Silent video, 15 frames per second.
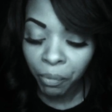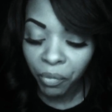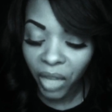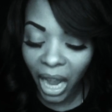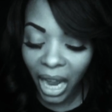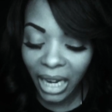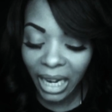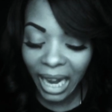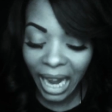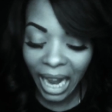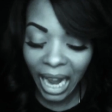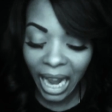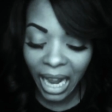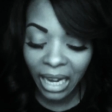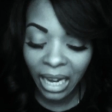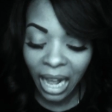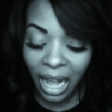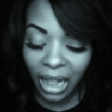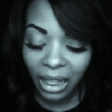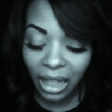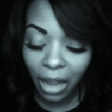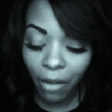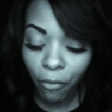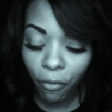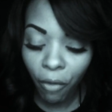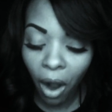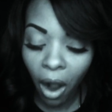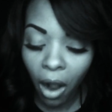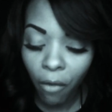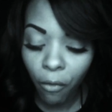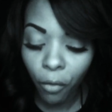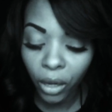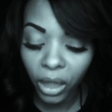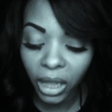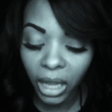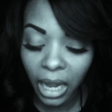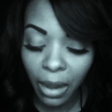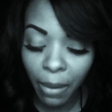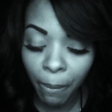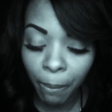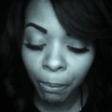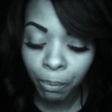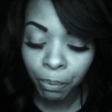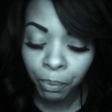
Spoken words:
thine hand that fought for them.